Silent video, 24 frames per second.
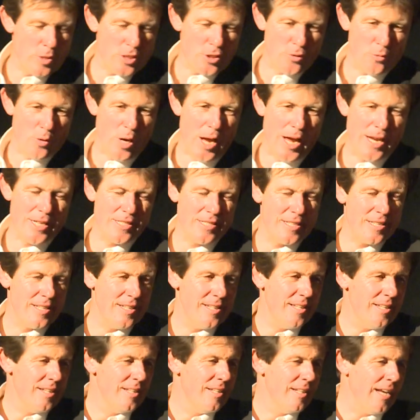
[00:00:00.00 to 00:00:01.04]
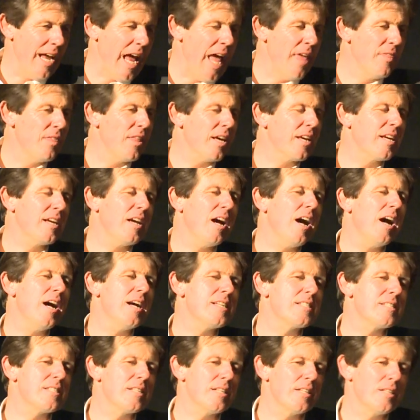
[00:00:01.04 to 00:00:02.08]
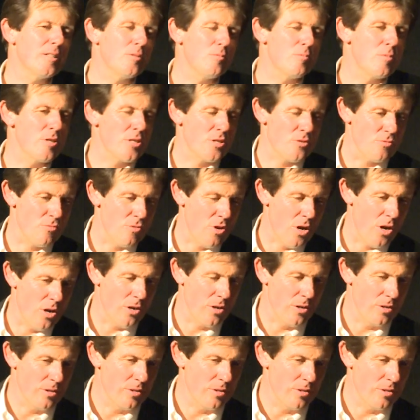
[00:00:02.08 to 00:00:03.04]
was right and the Kaiser was wrong.